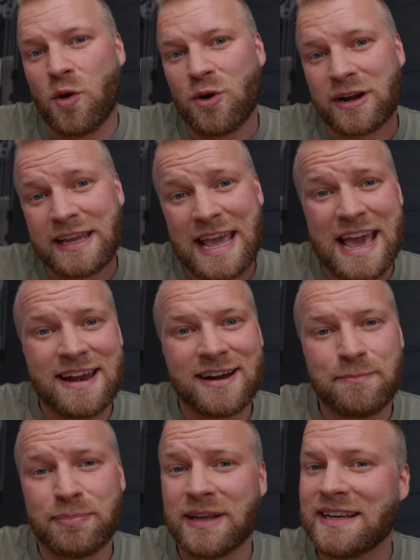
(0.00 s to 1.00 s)
or
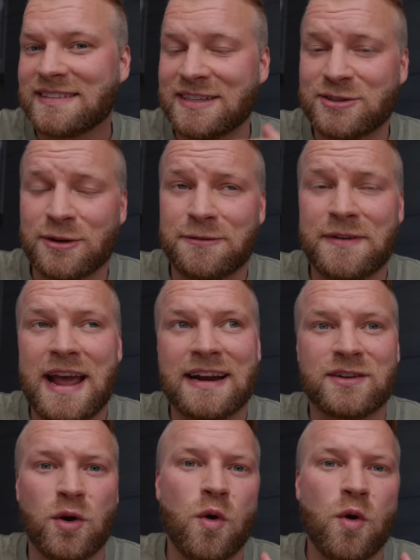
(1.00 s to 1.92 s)
Canada plays into effect,